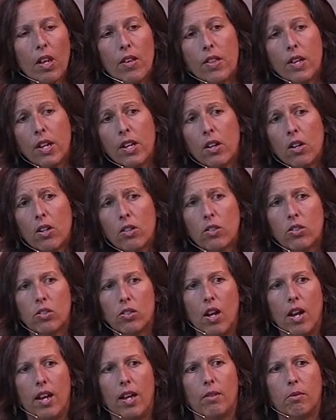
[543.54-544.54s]
then her
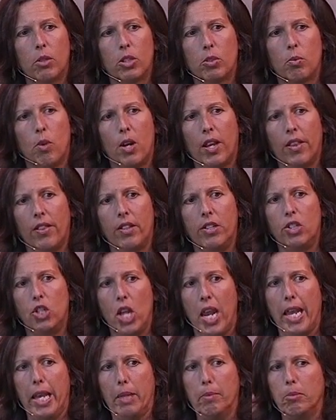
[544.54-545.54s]
son was one of the
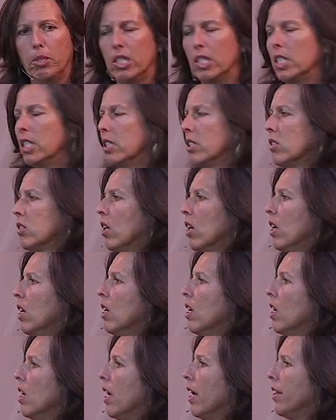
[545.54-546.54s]
Jameses.
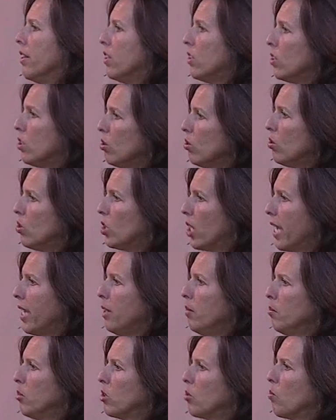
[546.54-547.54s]
And the two
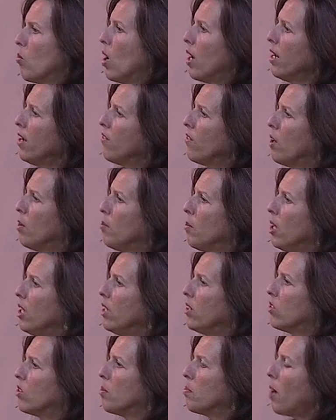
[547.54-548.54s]
James, one of them
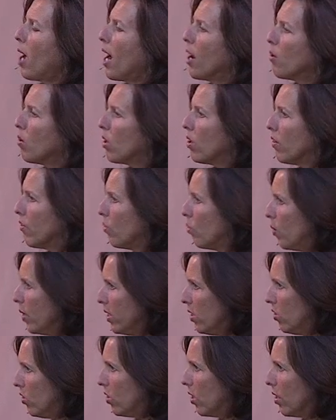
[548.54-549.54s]
is the power of
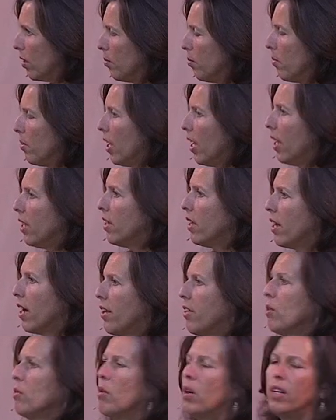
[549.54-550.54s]
wisdom, and the
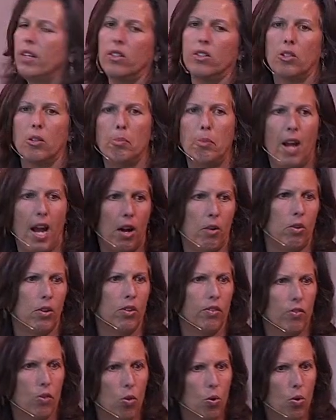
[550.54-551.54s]
other one is the power
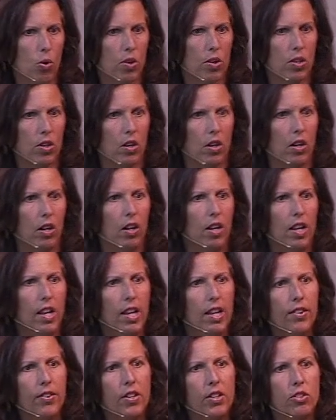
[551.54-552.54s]
of order.
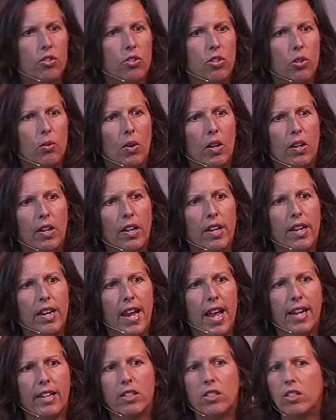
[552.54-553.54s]
These two are
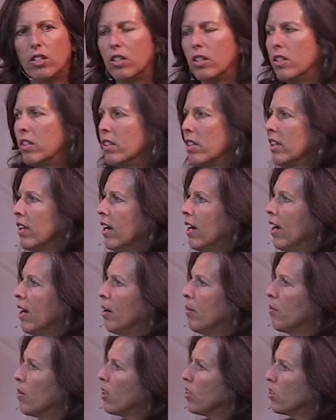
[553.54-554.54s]
connected.
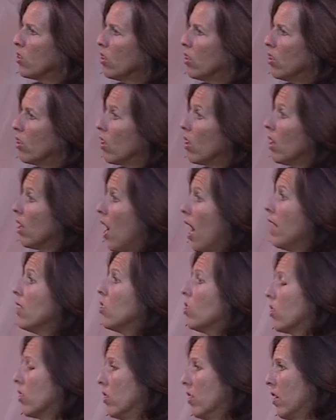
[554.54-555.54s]
Um, there's a
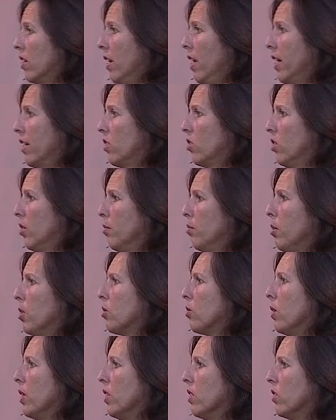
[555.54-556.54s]
neurological connection
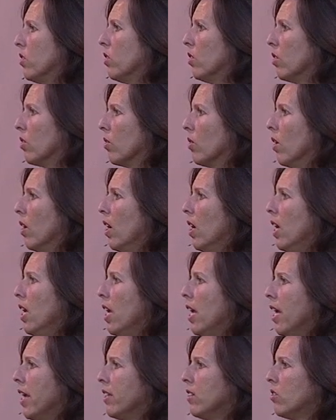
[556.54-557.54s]
between the two.
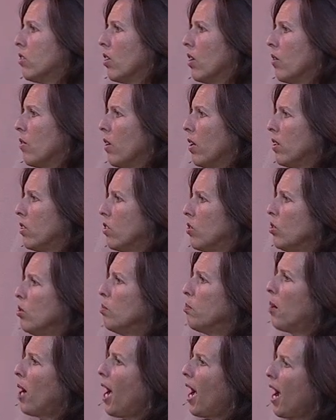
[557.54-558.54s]
And so the two
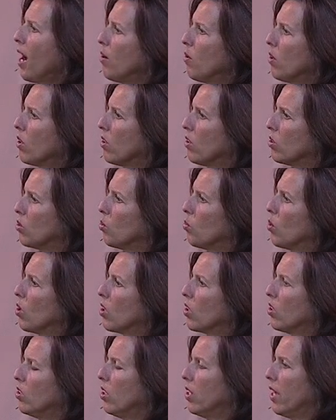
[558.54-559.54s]
powers
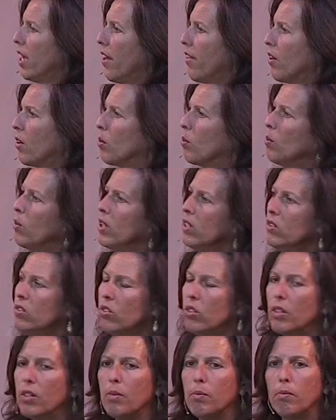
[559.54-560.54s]
work together
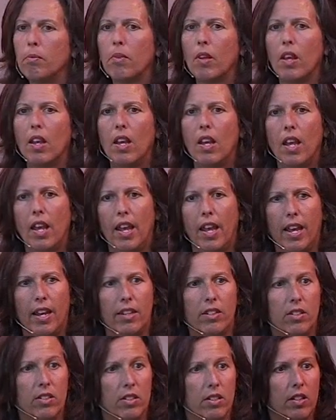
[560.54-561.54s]
wisdom
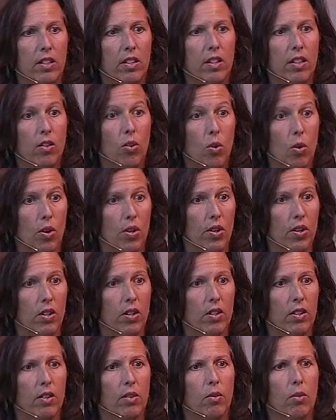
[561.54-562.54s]
and
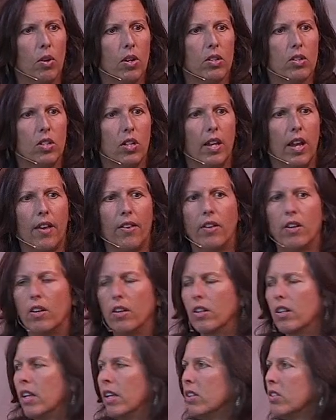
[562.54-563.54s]
order work
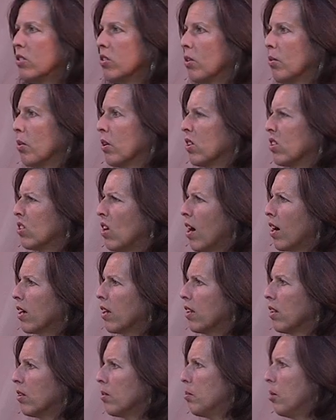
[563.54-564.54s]
together. And so we're going to talk a
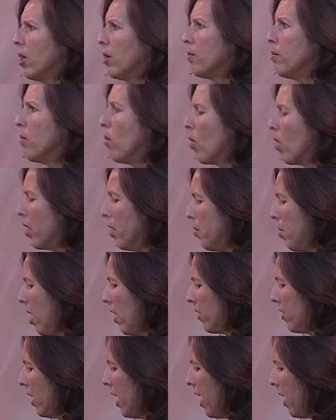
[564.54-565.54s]
little bit more
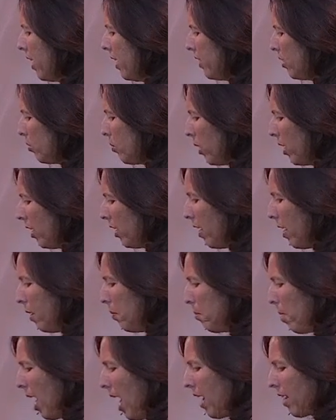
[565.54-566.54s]
about that as we
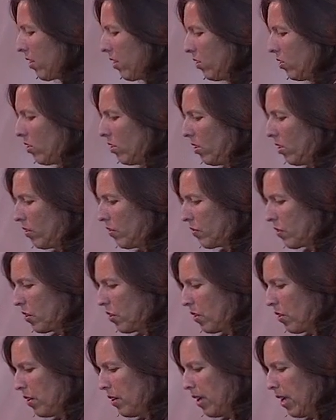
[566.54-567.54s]
unpack this a little
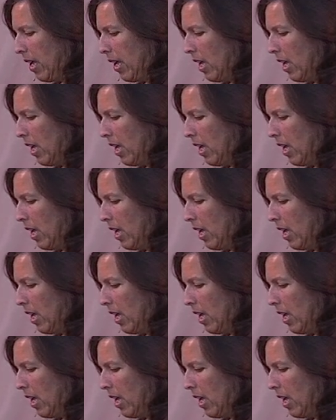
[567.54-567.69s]
further.